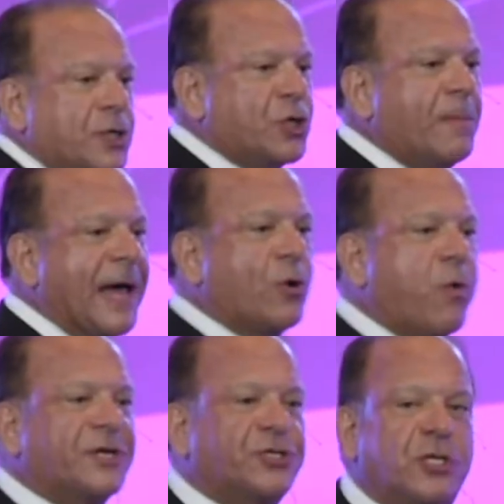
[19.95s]
So my
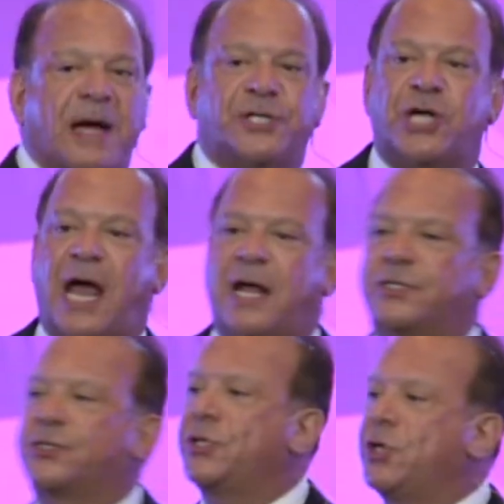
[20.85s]
question, my
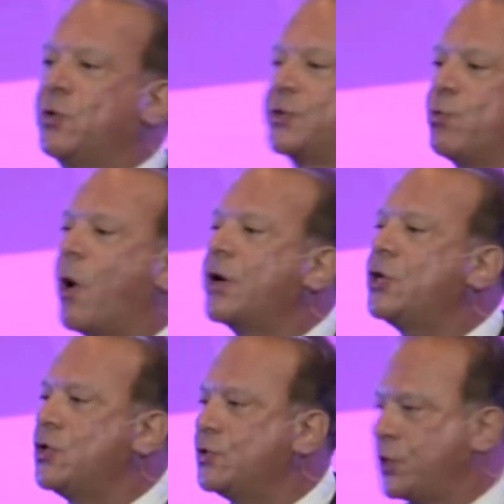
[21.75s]
challenge to you is, what
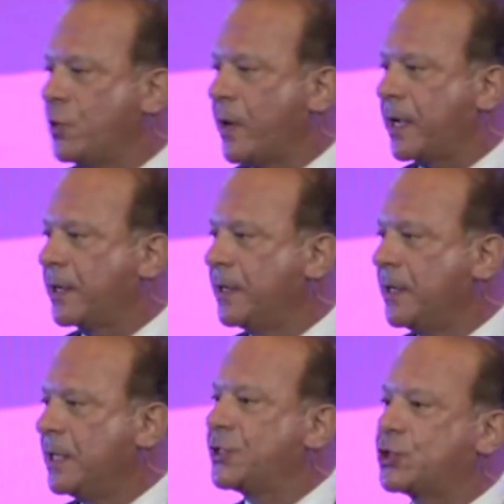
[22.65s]
are you doing
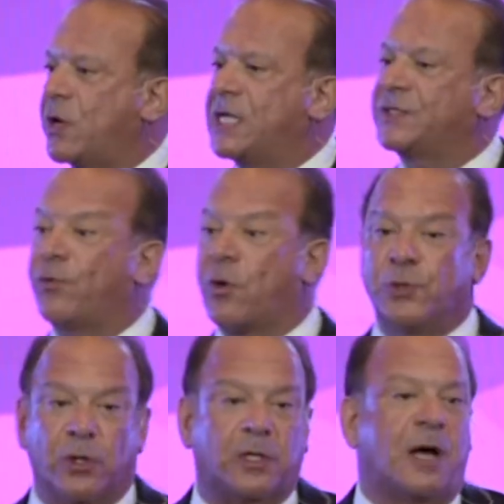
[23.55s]
to
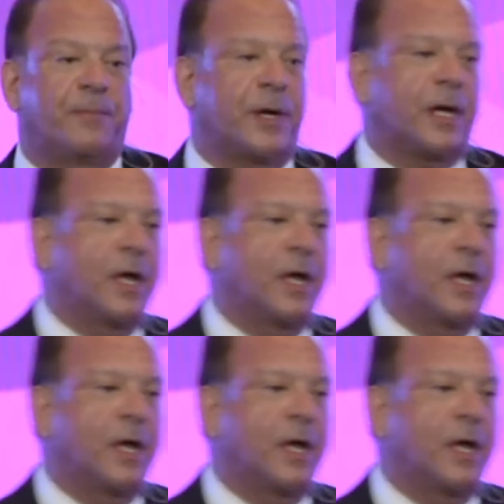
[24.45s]
transform your company?